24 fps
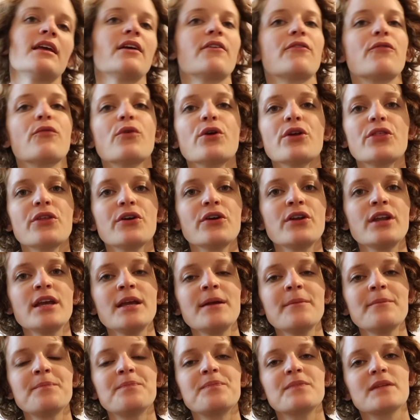think,
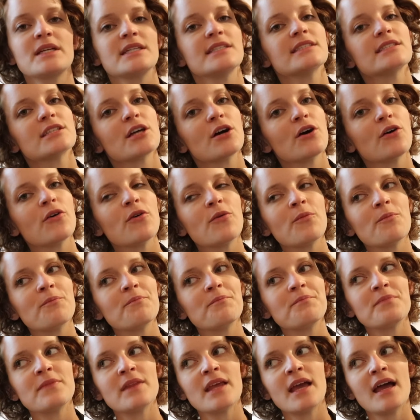4:30, so
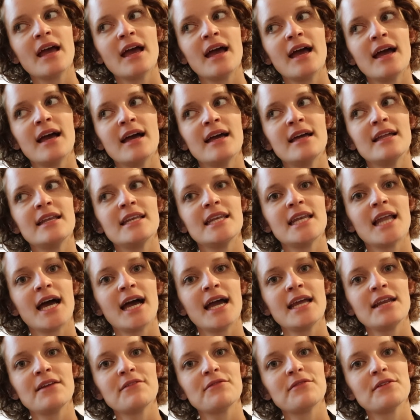
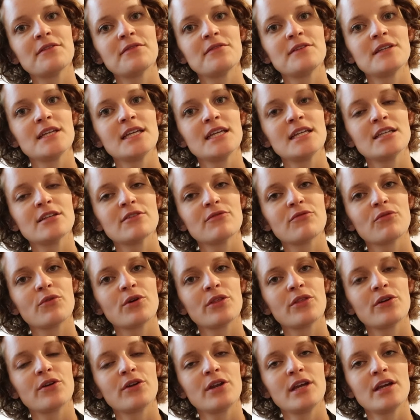9:15 to
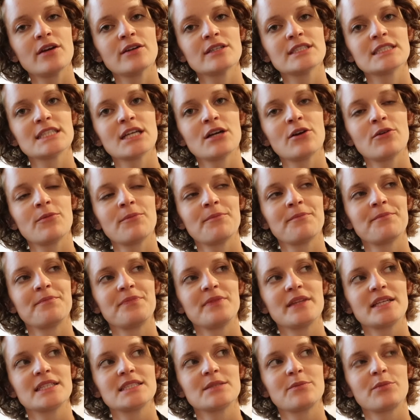4:30 or so.
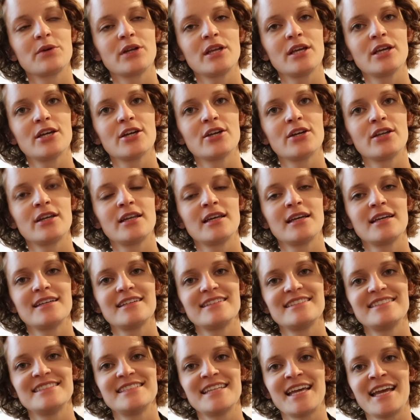That's a pretty good
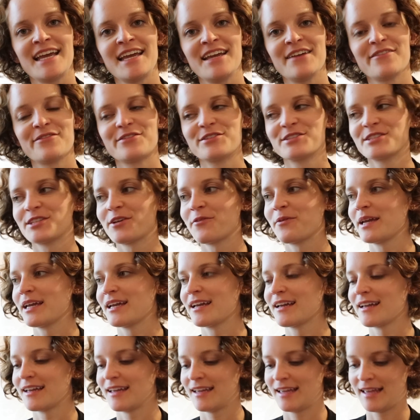day for
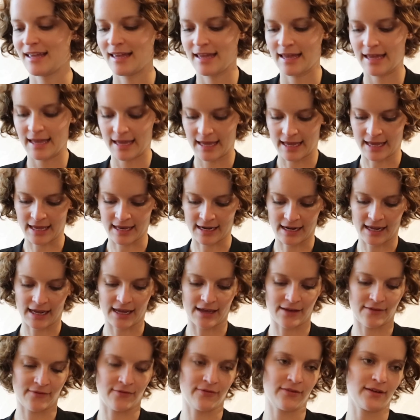sewing, and I
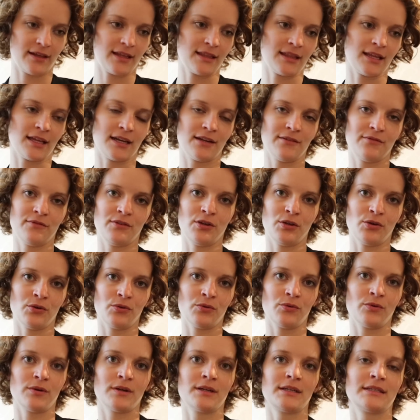have a lot of
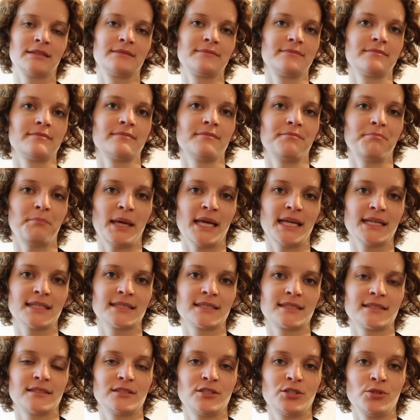new
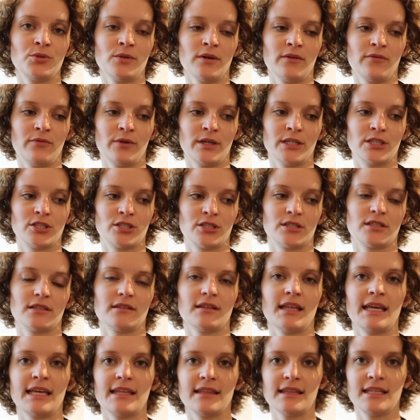makes, 2 of which,
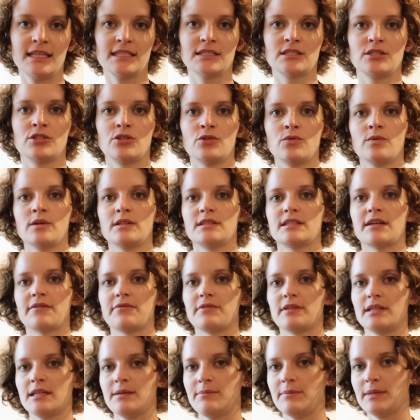like these 2, will
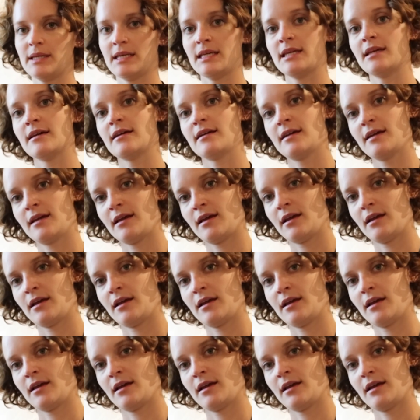definitely be